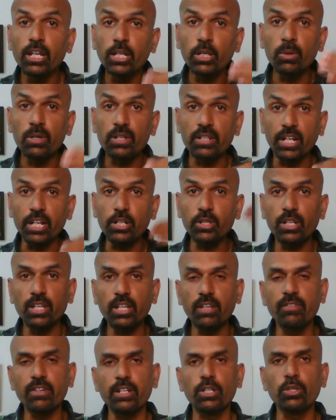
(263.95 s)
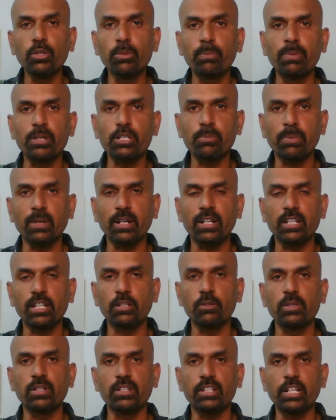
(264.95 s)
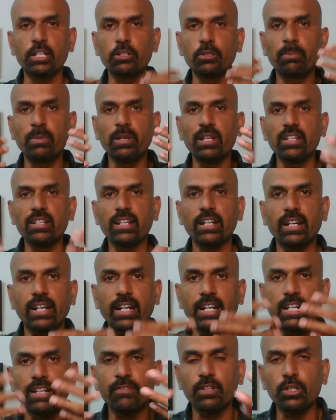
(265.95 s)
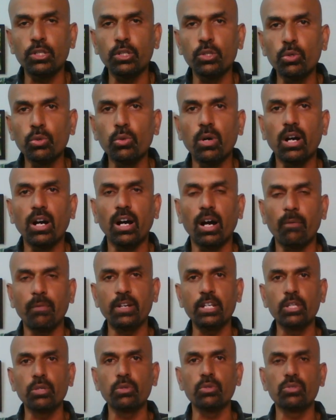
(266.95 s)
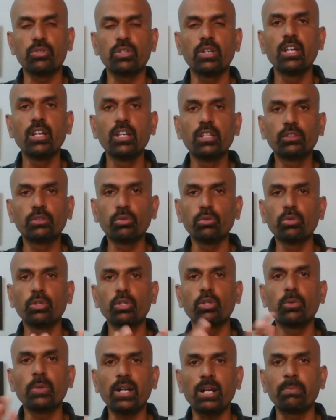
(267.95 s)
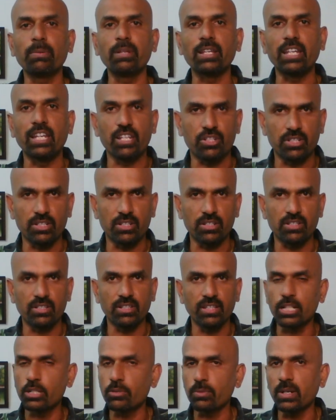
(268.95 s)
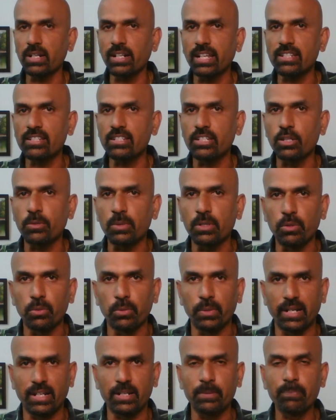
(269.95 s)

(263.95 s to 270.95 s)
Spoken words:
you will try to give a new perspective, you will try to bring a kind of a new avenues through your applications. That's what next you will do it.